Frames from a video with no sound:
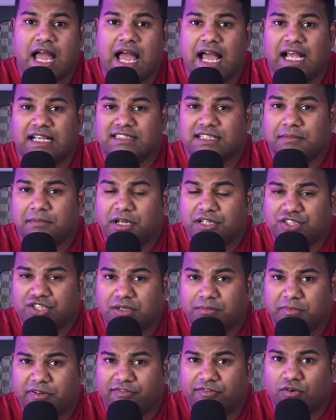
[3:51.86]
As I
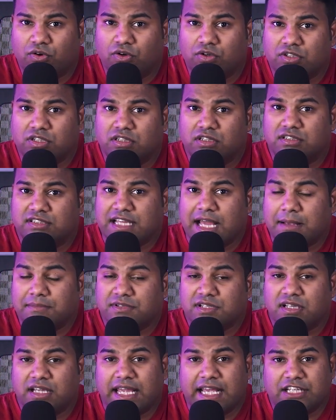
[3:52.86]
mentioned before,
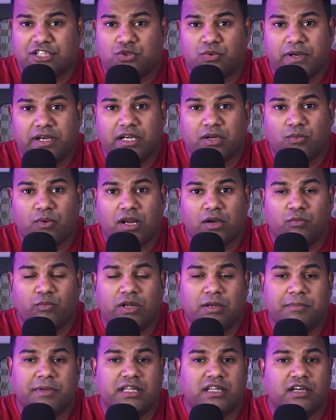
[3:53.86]
Samsung S21
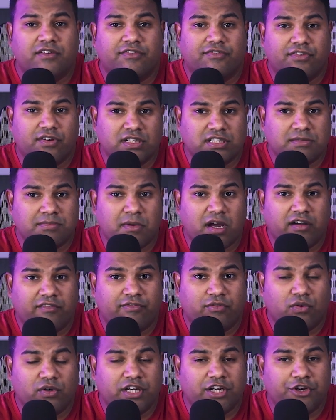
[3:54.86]
will be the first
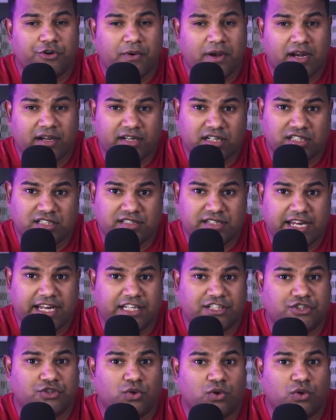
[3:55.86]
smartphone in United States